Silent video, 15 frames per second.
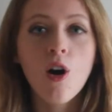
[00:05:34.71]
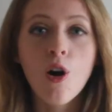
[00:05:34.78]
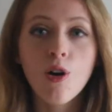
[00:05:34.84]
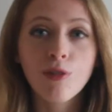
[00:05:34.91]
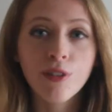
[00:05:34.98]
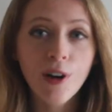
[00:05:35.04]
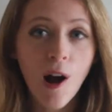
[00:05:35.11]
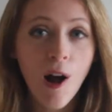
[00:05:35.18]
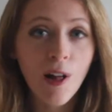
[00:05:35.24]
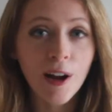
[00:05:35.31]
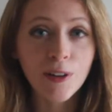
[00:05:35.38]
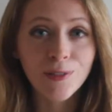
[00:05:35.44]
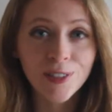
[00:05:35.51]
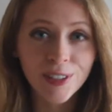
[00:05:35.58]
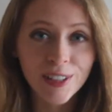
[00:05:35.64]
Overall, I
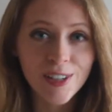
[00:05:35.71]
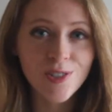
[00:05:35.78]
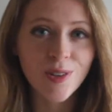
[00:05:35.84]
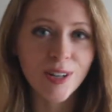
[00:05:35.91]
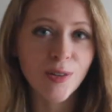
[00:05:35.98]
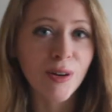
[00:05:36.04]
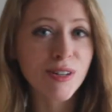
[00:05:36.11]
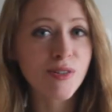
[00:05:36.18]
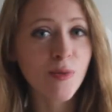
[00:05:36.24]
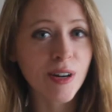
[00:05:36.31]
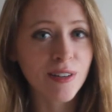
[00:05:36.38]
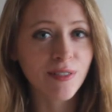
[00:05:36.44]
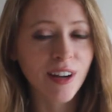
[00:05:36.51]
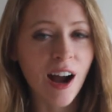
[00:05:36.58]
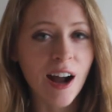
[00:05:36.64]
really enjoyed going to the One
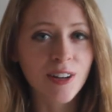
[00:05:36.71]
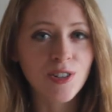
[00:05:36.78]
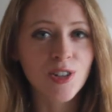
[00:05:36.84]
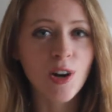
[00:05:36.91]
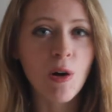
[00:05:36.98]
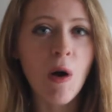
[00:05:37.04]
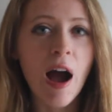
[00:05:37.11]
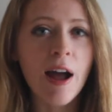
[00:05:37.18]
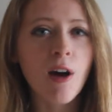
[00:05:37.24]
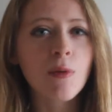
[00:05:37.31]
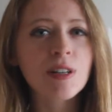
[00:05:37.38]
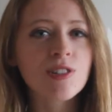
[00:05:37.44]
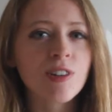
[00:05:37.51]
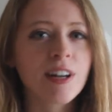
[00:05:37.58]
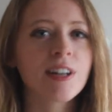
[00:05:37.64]
of a Kind show. I
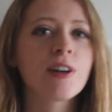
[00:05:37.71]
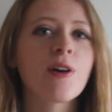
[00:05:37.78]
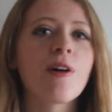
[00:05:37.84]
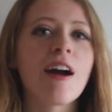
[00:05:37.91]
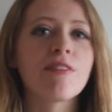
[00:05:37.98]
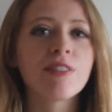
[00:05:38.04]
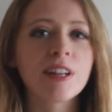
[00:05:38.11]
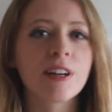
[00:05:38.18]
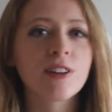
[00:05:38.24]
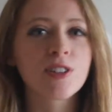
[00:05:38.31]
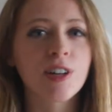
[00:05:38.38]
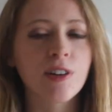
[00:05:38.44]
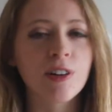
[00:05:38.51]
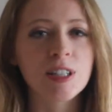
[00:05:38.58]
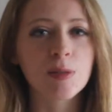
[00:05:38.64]
always try to go every year
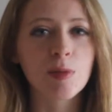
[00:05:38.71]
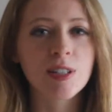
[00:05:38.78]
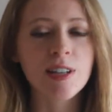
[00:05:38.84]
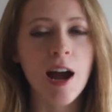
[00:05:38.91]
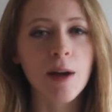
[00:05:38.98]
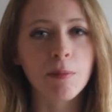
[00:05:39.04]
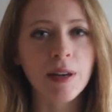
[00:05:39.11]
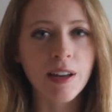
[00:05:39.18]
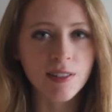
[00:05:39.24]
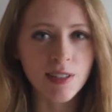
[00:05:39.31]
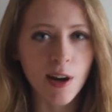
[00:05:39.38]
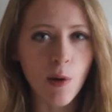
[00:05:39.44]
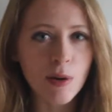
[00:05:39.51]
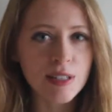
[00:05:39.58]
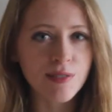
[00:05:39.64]
during Christmas time because
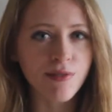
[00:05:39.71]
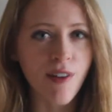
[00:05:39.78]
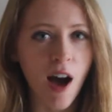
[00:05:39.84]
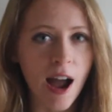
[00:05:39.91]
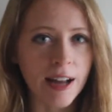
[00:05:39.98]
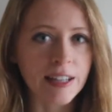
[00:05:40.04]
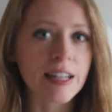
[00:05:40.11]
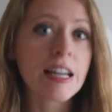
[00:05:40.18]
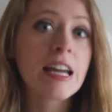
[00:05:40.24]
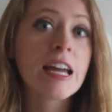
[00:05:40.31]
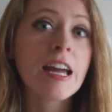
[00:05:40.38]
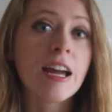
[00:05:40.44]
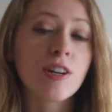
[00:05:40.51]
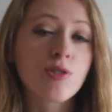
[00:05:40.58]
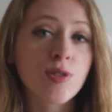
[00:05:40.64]
I always find
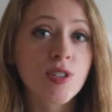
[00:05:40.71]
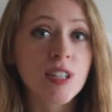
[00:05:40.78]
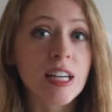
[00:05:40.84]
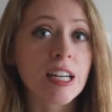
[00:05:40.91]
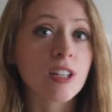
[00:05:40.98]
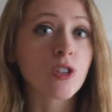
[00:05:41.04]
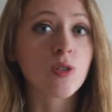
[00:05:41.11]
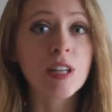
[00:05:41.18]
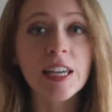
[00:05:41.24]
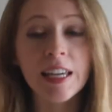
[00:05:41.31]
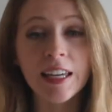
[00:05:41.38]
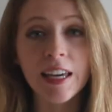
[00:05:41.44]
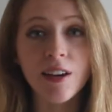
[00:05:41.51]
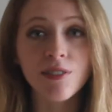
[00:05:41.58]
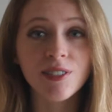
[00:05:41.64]
interesting,
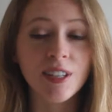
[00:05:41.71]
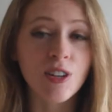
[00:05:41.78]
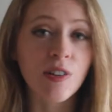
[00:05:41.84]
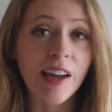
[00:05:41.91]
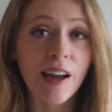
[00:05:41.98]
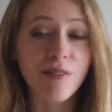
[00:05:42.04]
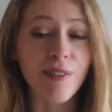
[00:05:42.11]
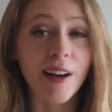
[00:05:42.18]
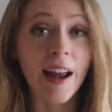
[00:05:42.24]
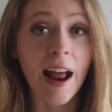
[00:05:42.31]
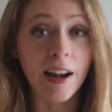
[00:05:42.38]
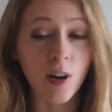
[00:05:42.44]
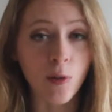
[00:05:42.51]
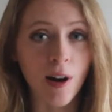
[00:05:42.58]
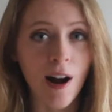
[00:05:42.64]
unique gifts that you can't find
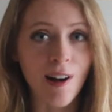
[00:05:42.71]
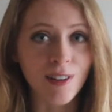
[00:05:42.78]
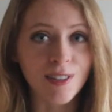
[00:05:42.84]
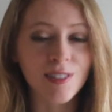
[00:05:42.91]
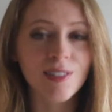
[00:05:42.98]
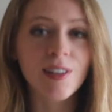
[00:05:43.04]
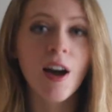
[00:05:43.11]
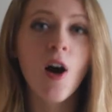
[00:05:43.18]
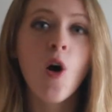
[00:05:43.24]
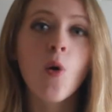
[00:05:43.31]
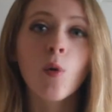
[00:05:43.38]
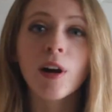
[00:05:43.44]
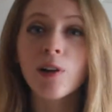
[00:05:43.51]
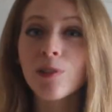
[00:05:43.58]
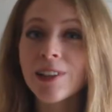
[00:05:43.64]
anywhere else.
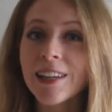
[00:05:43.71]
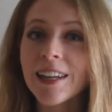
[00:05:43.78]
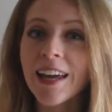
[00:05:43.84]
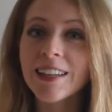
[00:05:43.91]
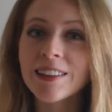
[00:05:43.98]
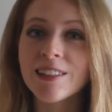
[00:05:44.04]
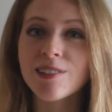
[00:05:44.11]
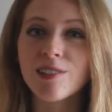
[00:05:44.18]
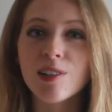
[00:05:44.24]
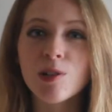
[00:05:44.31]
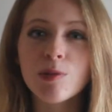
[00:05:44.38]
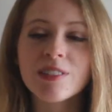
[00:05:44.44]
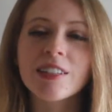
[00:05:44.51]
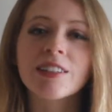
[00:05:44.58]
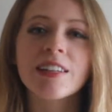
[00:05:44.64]
What I really liked this year
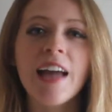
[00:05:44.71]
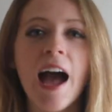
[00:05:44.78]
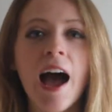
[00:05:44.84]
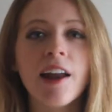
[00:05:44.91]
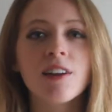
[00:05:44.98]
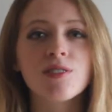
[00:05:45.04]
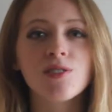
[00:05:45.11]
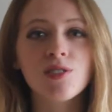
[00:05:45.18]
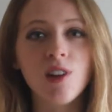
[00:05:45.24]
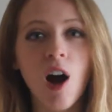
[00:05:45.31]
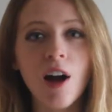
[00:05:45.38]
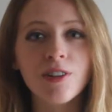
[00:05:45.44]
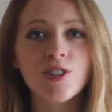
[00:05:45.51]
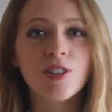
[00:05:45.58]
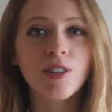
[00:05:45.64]
was that they had a
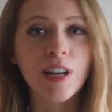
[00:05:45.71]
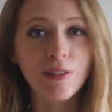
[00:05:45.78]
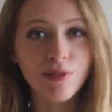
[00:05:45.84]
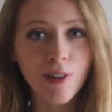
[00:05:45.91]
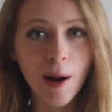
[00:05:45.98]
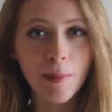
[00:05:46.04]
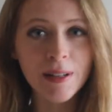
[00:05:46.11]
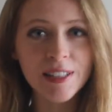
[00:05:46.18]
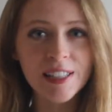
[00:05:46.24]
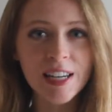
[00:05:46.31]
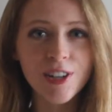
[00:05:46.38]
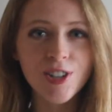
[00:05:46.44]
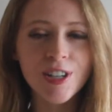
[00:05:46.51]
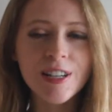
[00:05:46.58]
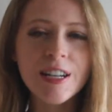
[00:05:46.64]
Scotch gift wrapping
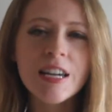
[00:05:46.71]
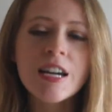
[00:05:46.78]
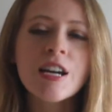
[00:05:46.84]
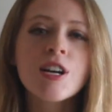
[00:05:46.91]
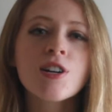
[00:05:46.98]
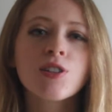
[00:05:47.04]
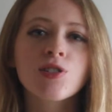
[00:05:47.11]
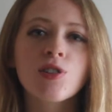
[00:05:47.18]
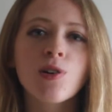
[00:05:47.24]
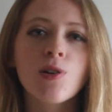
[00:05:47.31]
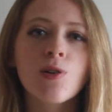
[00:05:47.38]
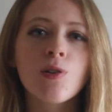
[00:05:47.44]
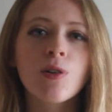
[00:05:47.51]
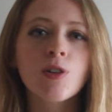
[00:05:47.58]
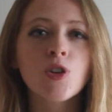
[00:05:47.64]
station.
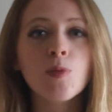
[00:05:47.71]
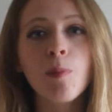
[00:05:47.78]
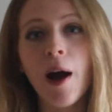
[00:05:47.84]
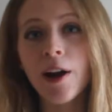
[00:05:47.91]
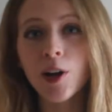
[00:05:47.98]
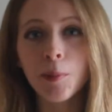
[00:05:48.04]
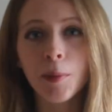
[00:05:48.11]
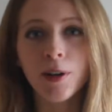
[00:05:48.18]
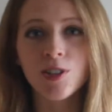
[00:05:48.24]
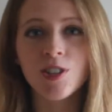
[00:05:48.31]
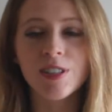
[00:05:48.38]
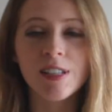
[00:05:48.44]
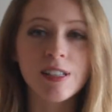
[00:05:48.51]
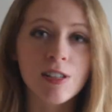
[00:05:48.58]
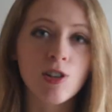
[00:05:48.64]
So you buy your
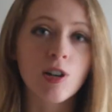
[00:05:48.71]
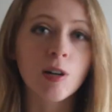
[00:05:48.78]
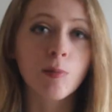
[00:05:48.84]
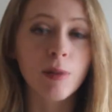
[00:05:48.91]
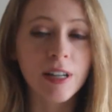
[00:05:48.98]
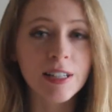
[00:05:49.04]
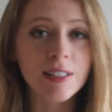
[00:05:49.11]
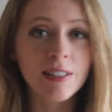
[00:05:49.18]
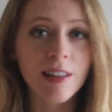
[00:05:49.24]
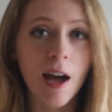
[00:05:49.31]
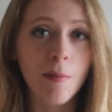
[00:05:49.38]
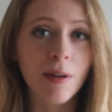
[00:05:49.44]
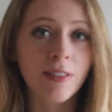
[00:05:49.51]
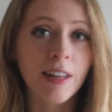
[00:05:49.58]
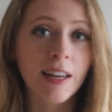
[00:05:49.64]
purchases and you can bring it to
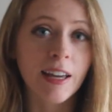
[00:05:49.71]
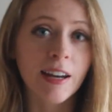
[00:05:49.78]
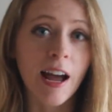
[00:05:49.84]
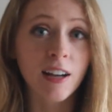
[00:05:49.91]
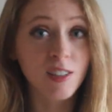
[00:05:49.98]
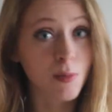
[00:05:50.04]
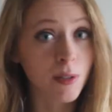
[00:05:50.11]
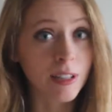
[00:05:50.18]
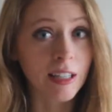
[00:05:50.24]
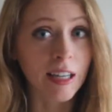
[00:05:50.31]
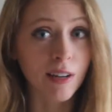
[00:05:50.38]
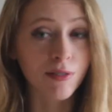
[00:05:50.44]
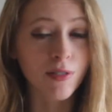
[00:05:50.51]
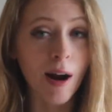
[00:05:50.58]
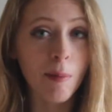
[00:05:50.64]
them and they can expertly
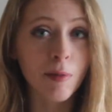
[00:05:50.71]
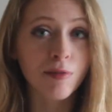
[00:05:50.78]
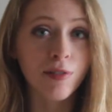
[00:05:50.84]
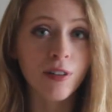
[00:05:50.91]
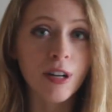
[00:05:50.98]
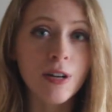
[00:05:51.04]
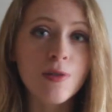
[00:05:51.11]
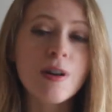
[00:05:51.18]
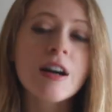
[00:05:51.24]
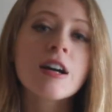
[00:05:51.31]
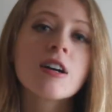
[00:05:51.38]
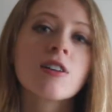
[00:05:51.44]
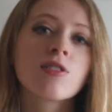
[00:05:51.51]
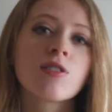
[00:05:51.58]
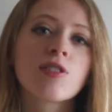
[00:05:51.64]
gift wrap it for you.
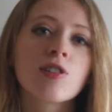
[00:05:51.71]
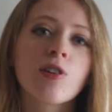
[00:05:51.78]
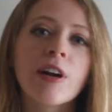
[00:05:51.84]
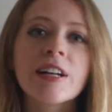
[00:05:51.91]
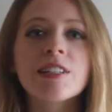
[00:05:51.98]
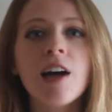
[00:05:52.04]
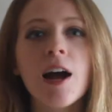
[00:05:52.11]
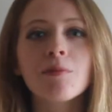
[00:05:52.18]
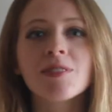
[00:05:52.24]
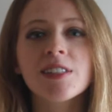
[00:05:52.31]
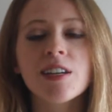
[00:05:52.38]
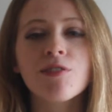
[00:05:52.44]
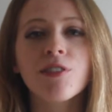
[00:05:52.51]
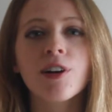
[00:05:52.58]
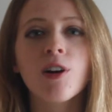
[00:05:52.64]
So it's a great time
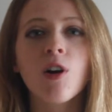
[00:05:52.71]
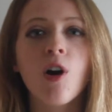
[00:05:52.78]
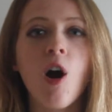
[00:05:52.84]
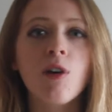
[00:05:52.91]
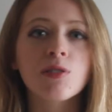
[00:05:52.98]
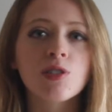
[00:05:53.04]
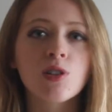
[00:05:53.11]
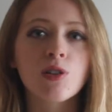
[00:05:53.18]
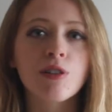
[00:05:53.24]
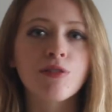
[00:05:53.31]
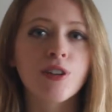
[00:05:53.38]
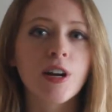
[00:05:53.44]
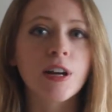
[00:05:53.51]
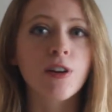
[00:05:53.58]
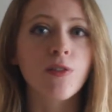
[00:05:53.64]
saver or also if
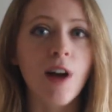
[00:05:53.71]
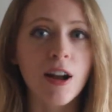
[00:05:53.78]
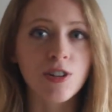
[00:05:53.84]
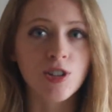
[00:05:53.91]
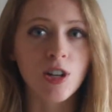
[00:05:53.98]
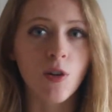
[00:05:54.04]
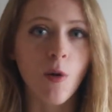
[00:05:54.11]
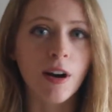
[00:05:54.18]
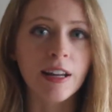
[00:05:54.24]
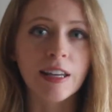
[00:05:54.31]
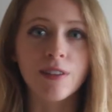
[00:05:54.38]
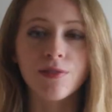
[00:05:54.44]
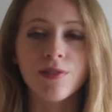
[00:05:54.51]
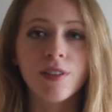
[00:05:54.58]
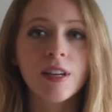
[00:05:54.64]
you're in a rush and you want to
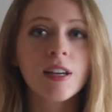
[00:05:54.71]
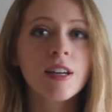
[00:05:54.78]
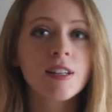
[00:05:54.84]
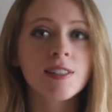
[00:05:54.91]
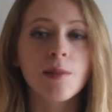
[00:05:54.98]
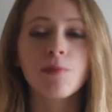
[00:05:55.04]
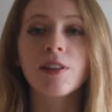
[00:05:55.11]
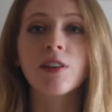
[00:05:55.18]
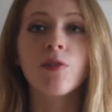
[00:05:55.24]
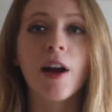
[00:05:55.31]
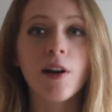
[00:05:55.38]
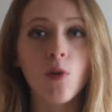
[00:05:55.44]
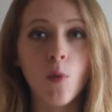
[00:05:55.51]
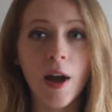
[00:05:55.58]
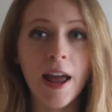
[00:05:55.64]
give something
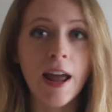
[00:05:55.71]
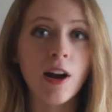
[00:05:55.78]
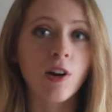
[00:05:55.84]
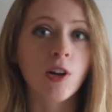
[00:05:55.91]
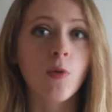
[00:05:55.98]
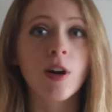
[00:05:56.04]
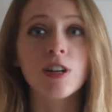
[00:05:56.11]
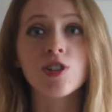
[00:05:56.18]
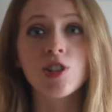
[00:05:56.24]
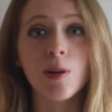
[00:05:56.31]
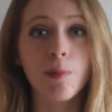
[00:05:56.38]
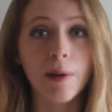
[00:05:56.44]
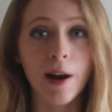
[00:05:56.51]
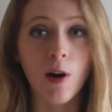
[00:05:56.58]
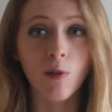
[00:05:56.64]
right away or you want to
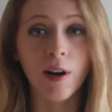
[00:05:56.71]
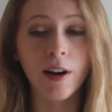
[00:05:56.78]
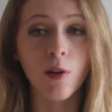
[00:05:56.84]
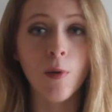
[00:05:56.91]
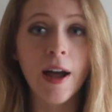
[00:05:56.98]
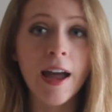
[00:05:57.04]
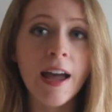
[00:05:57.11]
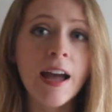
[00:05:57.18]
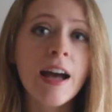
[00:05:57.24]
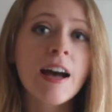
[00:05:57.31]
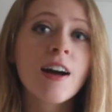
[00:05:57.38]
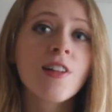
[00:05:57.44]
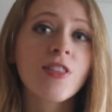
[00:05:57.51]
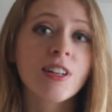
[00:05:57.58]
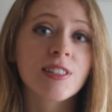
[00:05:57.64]
ship it out right away,
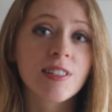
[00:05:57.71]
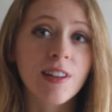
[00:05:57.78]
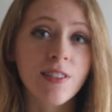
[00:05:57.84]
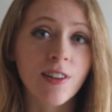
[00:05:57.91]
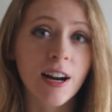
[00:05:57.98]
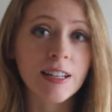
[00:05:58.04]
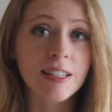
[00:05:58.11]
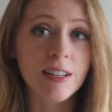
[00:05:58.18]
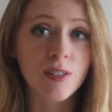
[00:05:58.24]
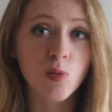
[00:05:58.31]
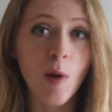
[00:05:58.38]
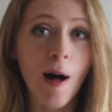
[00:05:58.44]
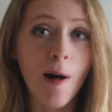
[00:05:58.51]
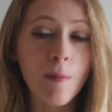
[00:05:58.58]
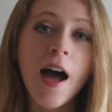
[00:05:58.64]
that's another idea as
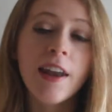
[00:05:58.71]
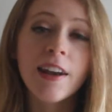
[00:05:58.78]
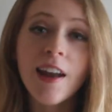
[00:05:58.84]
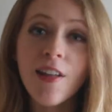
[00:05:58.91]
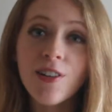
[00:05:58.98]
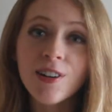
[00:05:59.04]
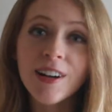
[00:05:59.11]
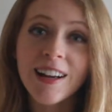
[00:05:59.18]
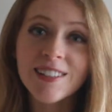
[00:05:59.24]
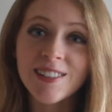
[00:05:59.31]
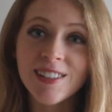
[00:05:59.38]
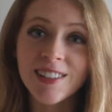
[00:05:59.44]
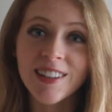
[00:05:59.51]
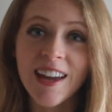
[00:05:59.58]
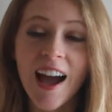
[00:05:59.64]
well. Another nice
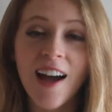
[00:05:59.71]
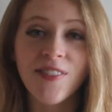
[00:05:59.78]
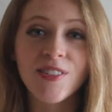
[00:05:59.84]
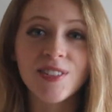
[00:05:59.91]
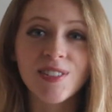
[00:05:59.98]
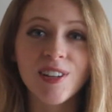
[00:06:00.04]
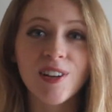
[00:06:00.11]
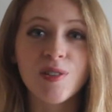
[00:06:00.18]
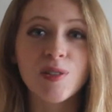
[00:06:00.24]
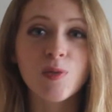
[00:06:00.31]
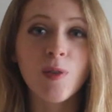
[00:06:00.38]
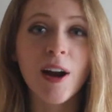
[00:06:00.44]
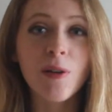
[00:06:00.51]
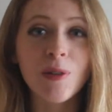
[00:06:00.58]
thing they had this year was right